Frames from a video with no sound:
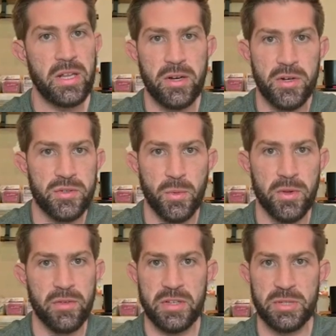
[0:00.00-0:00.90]
years
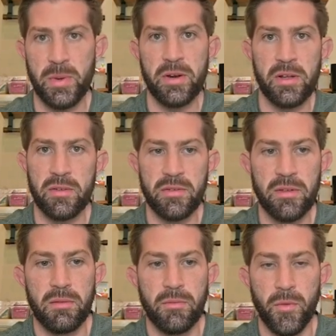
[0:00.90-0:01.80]
worth of experience
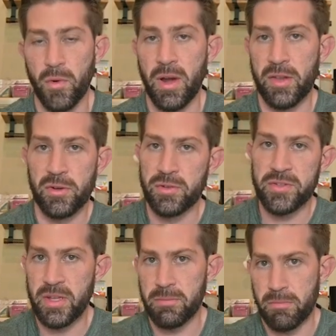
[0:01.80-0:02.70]
for
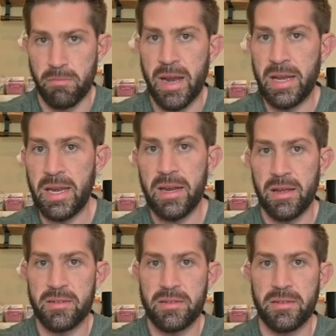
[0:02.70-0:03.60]
others that might need
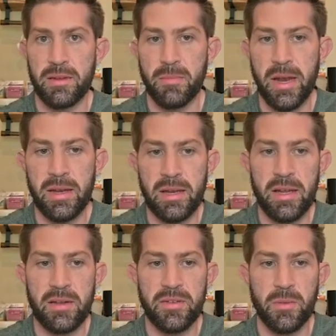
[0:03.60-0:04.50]
it, that might
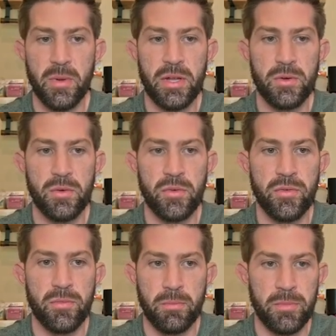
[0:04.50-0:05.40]
need somebody
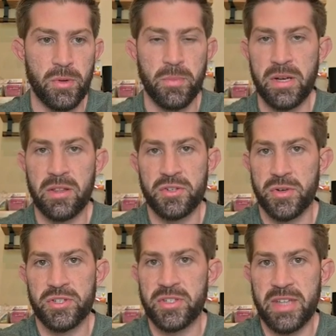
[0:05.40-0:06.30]
who's, you know, been in the
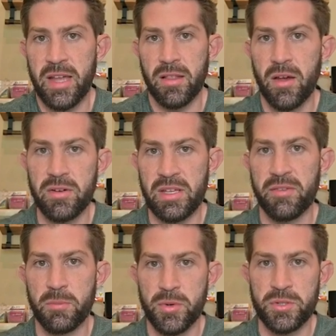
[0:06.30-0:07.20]
trenches that long to
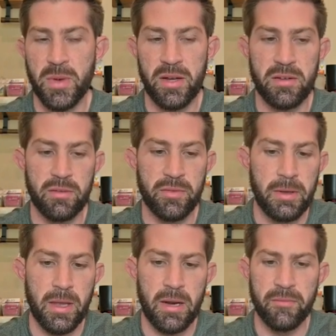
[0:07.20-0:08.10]
give them perspective.
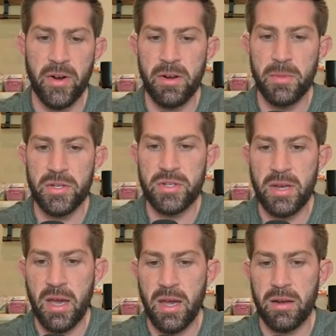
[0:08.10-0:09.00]
And I'm very much
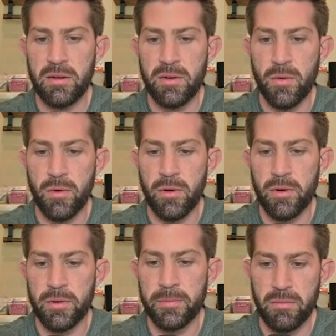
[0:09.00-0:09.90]
not
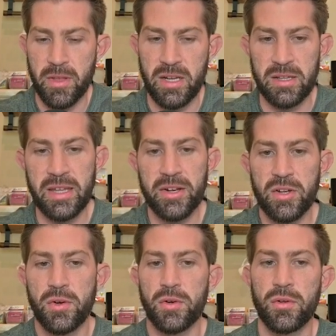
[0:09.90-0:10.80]
your the
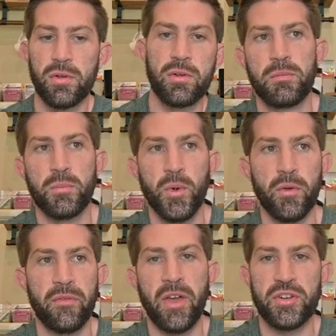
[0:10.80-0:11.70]
clinical
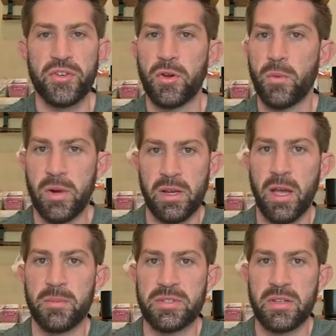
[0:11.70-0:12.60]
professional when it
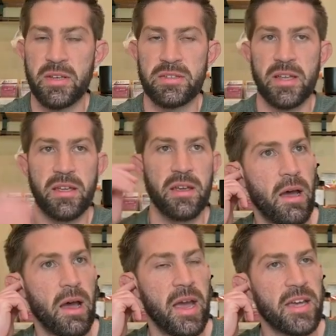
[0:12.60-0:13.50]
comes to this. Like
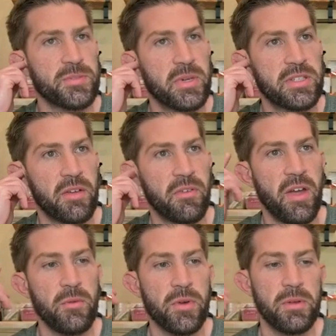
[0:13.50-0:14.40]
I ask myself, if
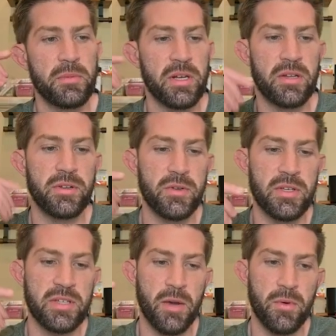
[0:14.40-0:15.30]
I really am going to do
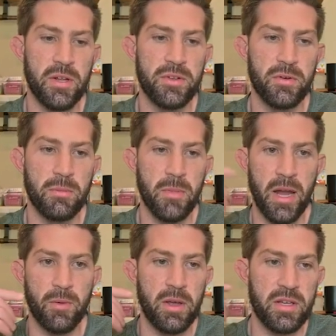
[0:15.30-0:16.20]
this, I want to do it
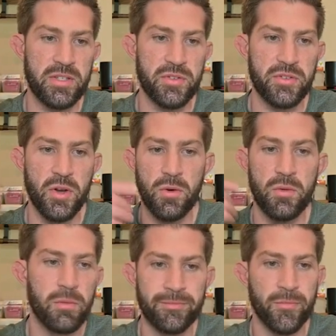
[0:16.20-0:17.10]
my way because there's
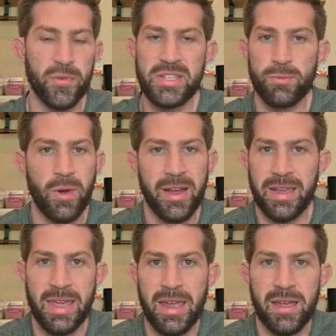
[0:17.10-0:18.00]
no reason why
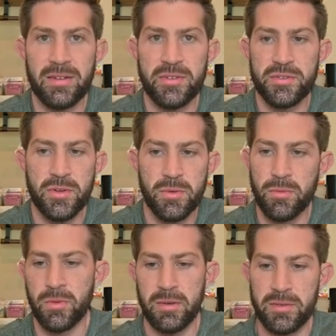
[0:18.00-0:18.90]
I can't. There's
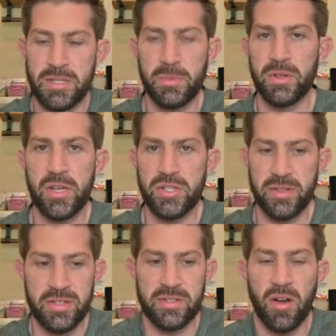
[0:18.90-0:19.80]
no
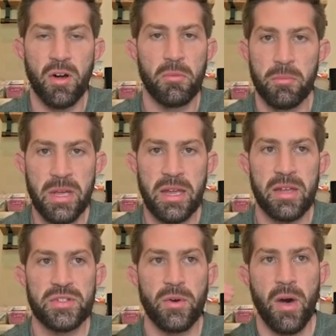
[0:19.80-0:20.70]
stipulation. This is all
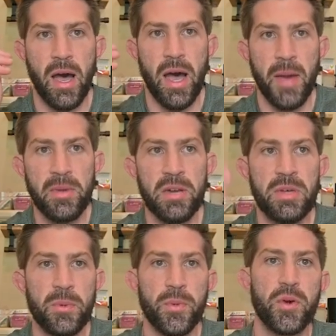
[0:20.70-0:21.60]
me. So I'm going to
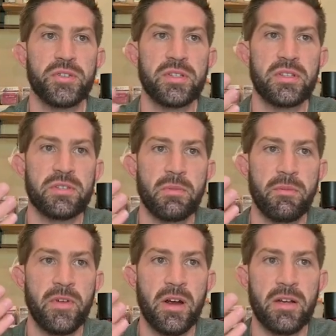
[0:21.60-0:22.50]
be approaching this from a
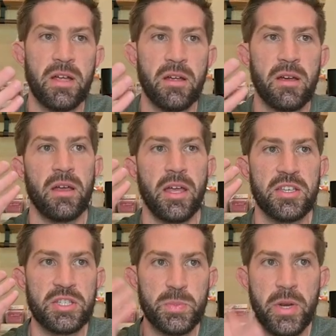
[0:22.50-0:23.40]
very
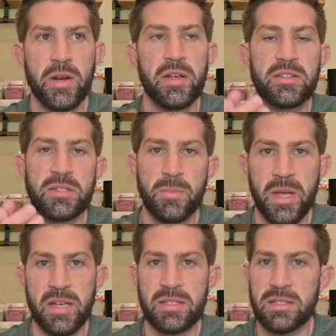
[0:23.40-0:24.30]
experience
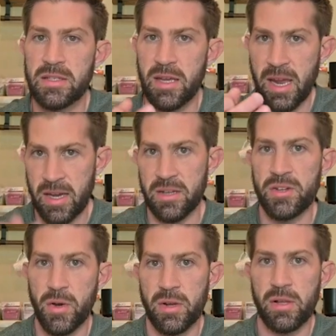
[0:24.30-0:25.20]
based
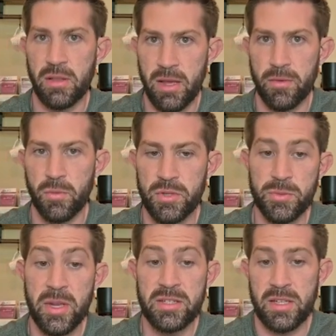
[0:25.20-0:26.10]
anecdotic level, which
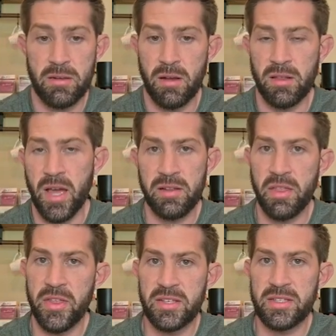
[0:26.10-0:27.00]
means that a lot of the
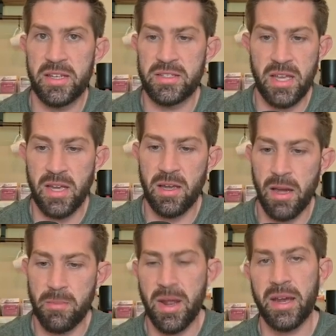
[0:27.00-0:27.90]
things that I say,
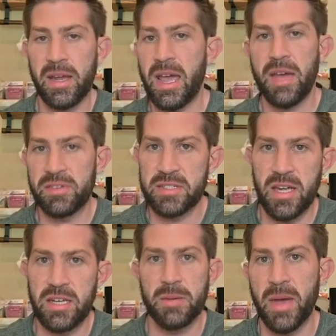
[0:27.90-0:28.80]
I'm not going to have a
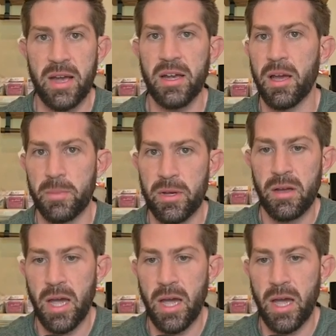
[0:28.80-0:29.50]
study to back up.